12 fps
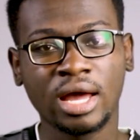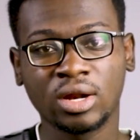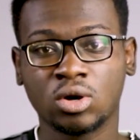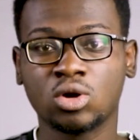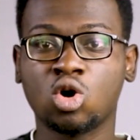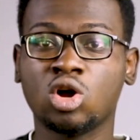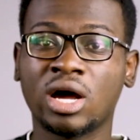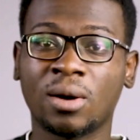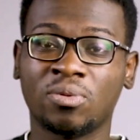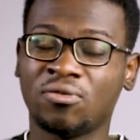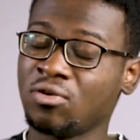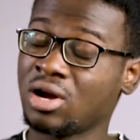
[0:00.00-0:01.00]
and could hold
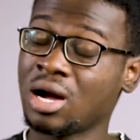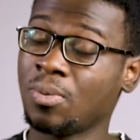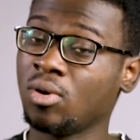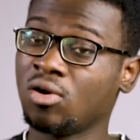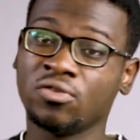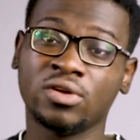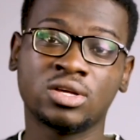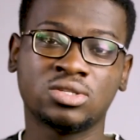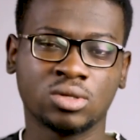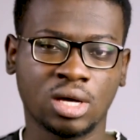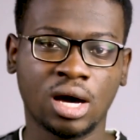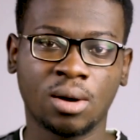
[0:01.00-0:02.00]
up for a couple of years
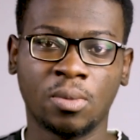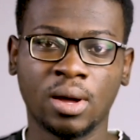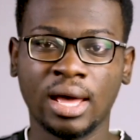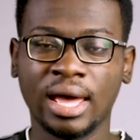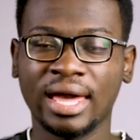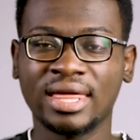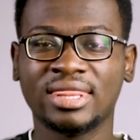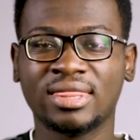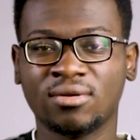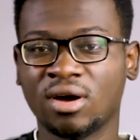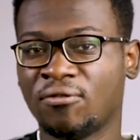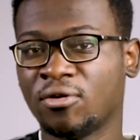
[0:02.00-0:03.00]
to come
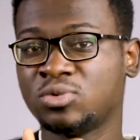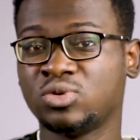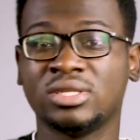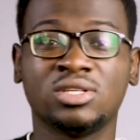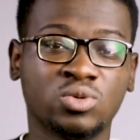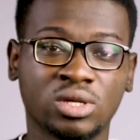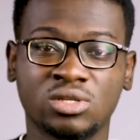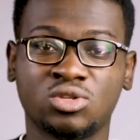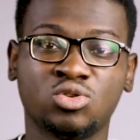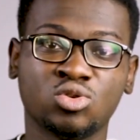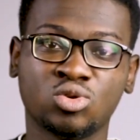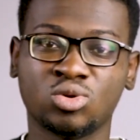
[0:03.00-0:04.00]
in from
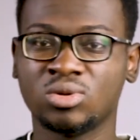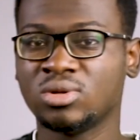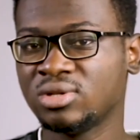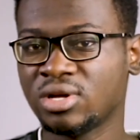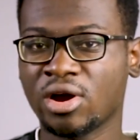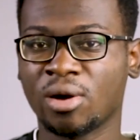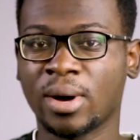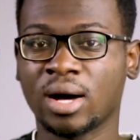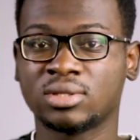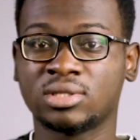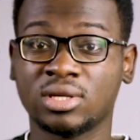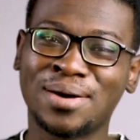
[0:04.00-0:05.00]
2022
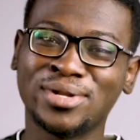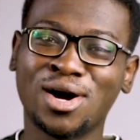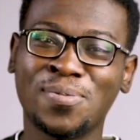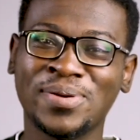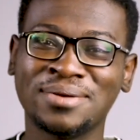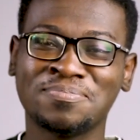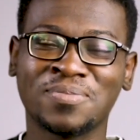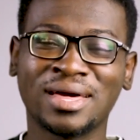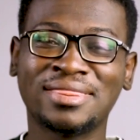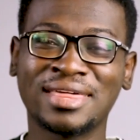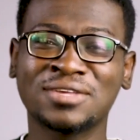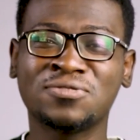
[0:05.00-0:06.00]
thereabouts. I'm DELPPY,
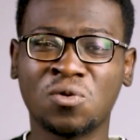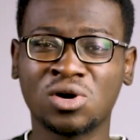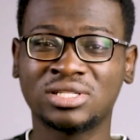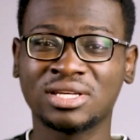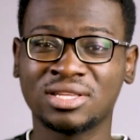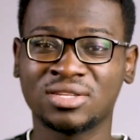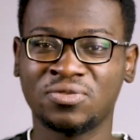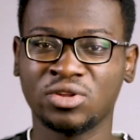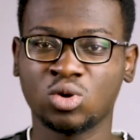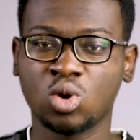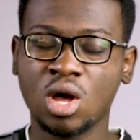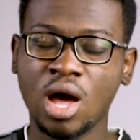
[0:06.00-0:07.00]
and thanks for watching this
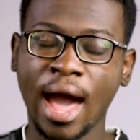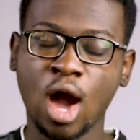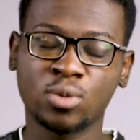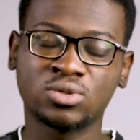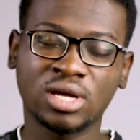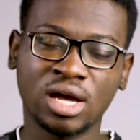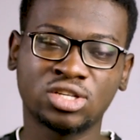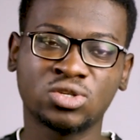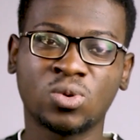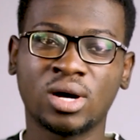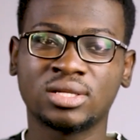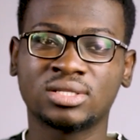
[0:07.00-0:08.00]
video. I hope to catch
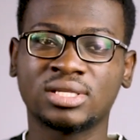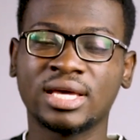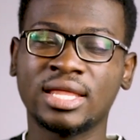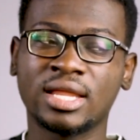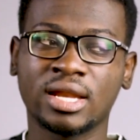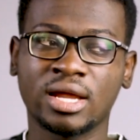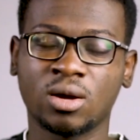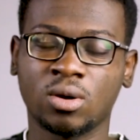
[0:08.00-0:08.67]
you once in another